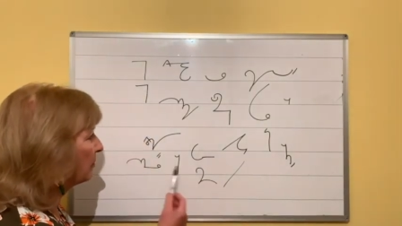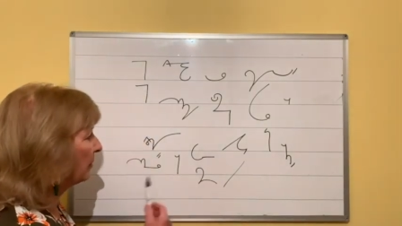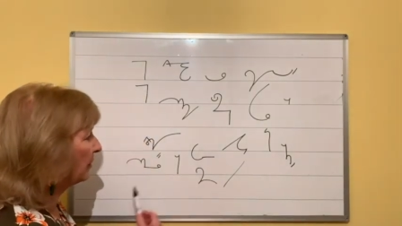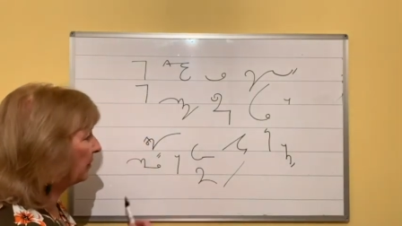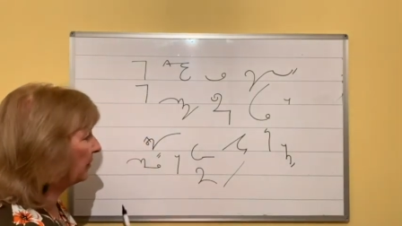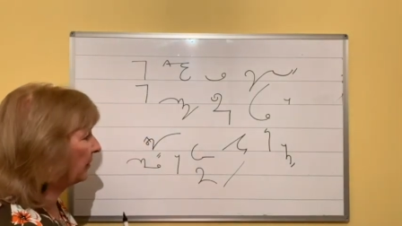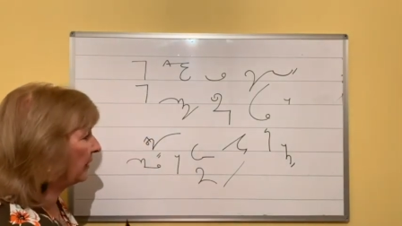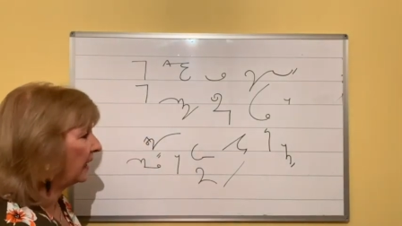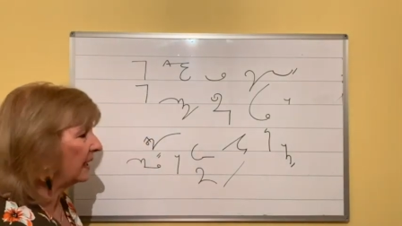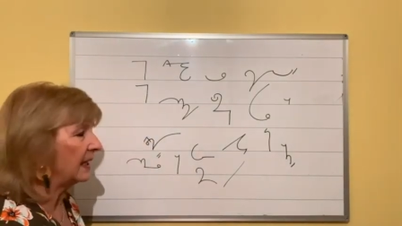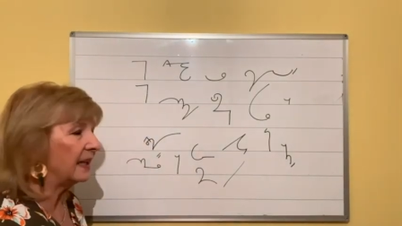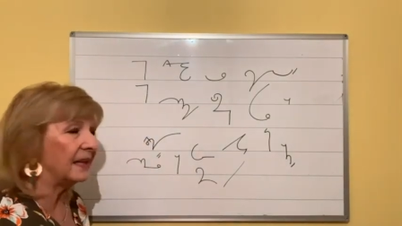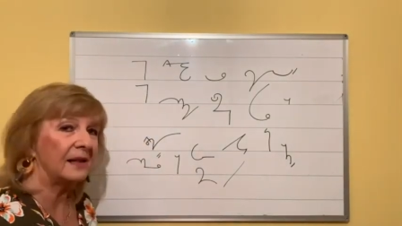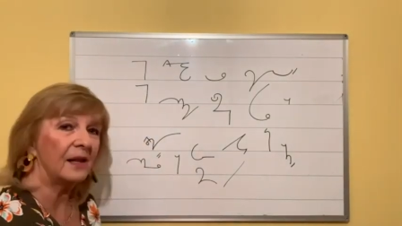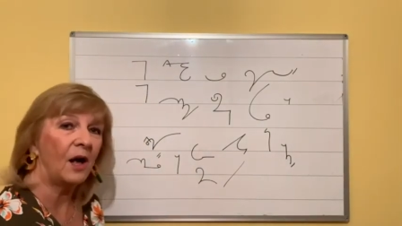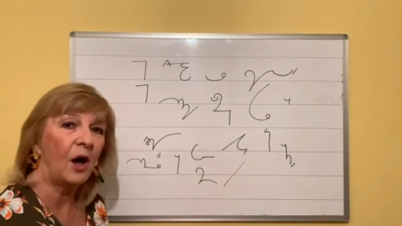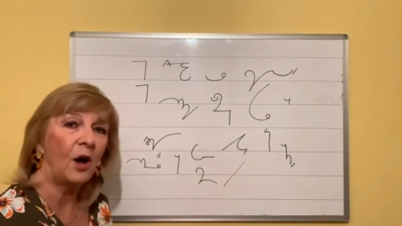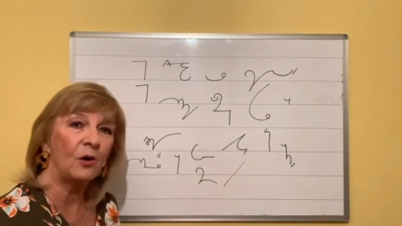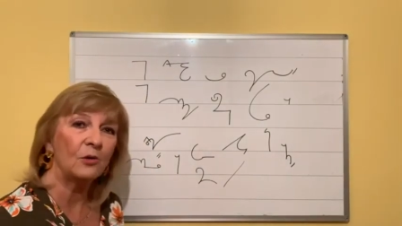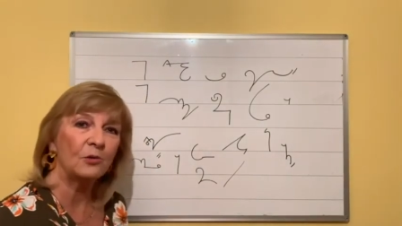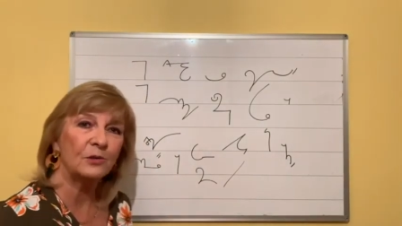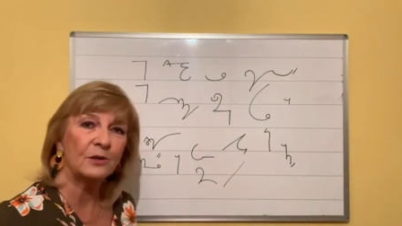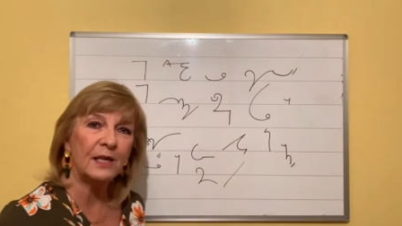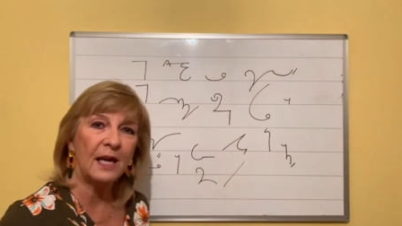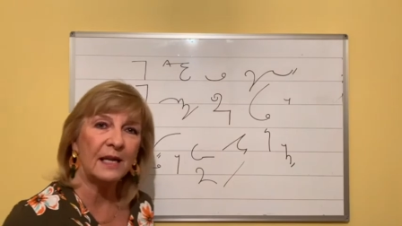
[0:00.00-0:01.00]
thing in the
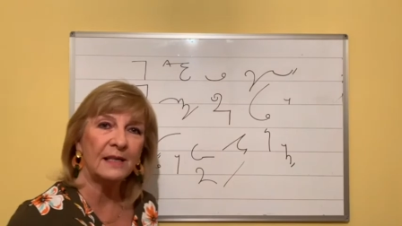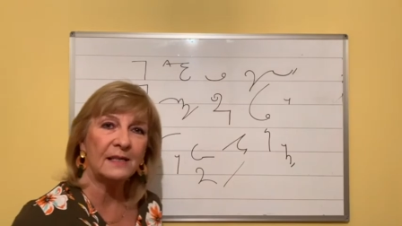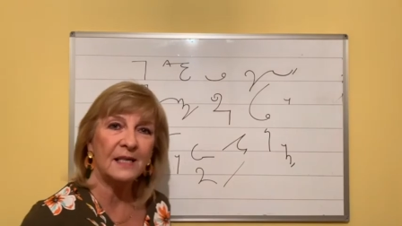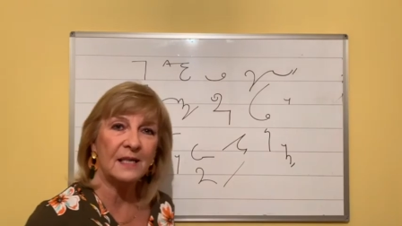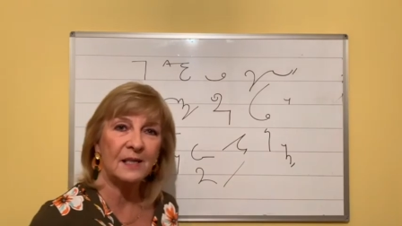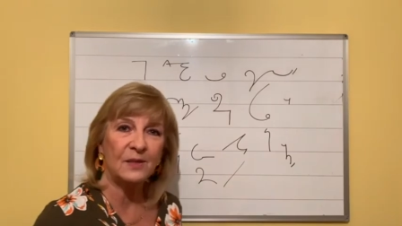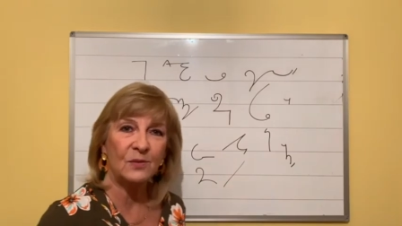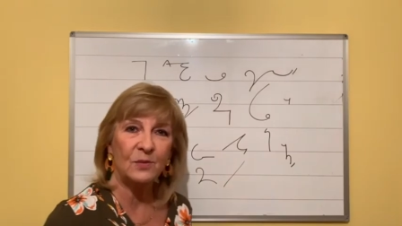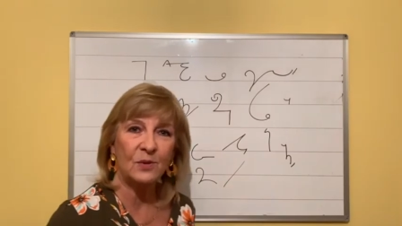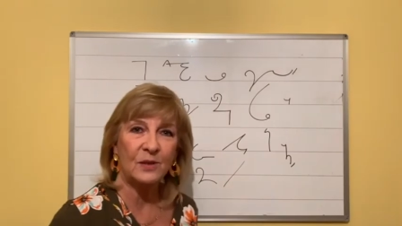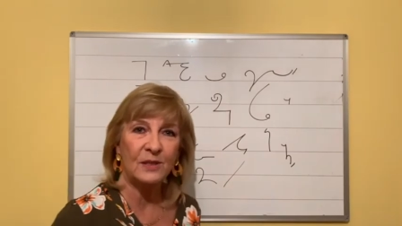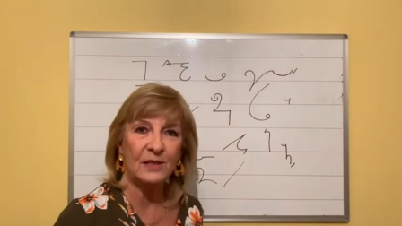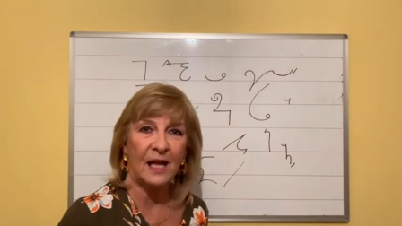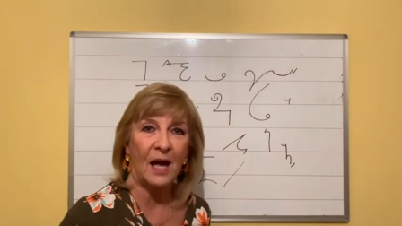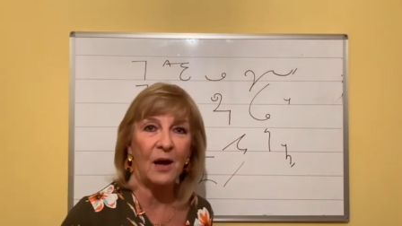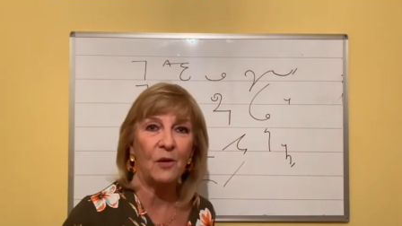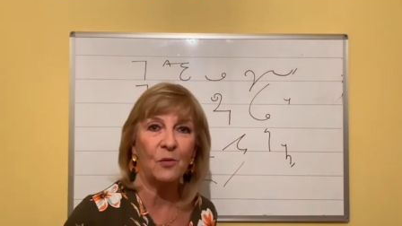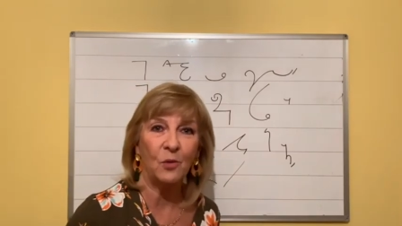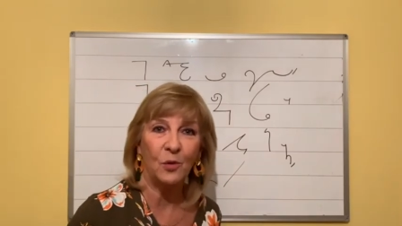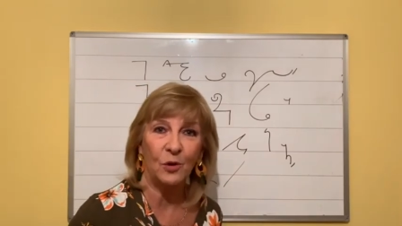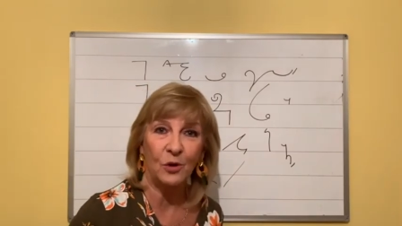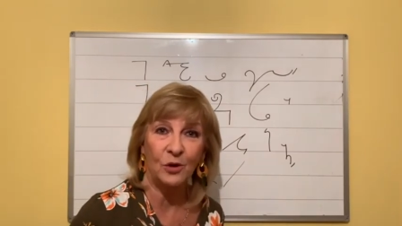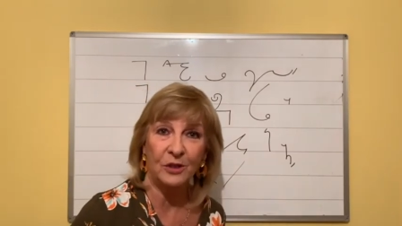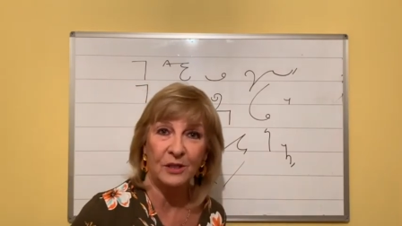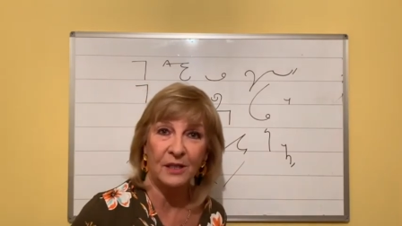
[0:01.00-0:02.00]
whole sentence was that
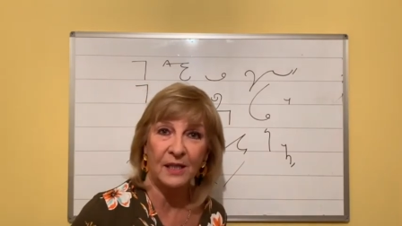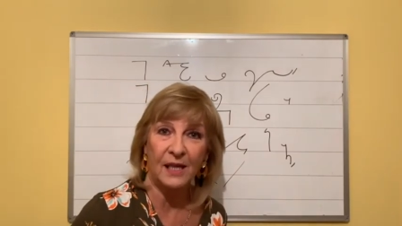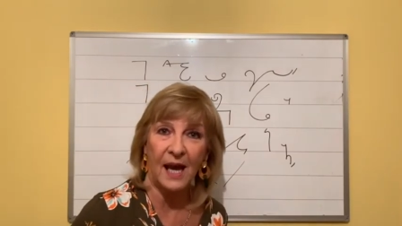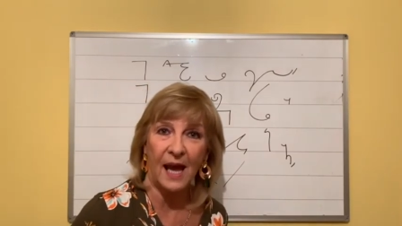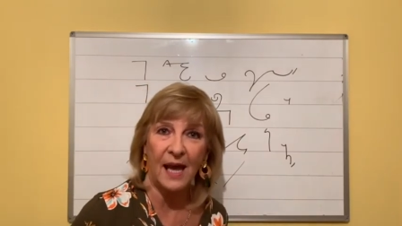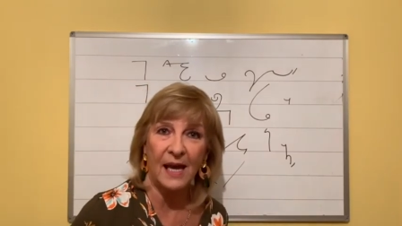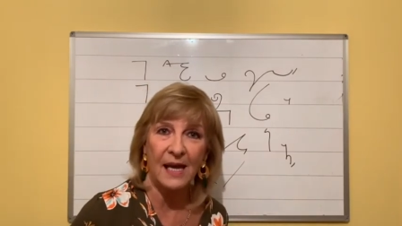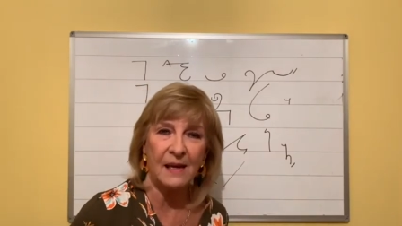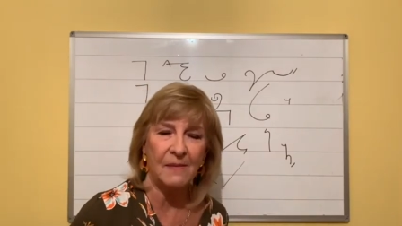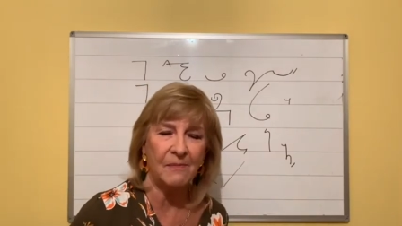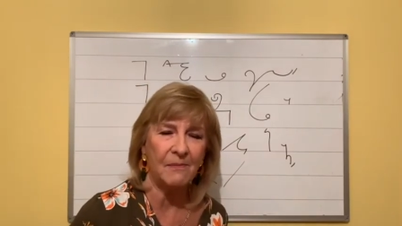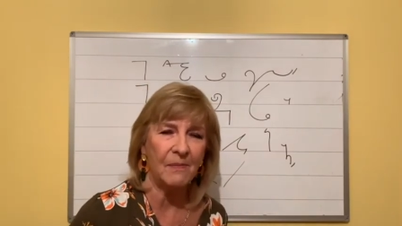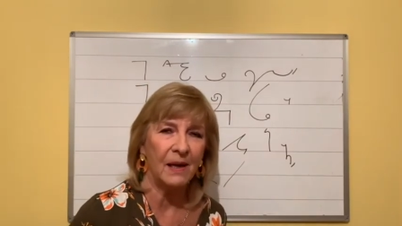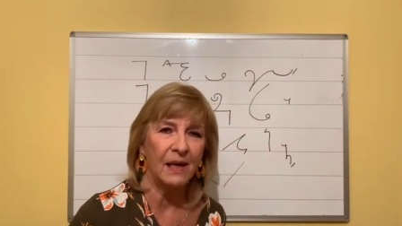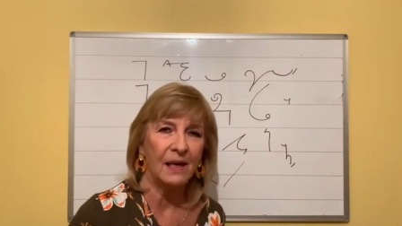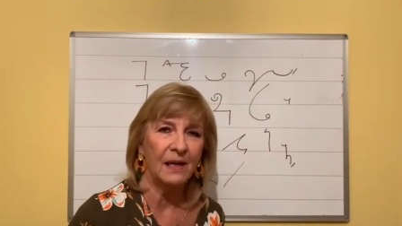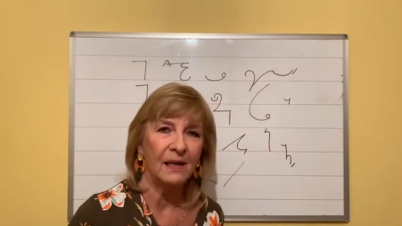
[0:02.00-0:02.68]
word game.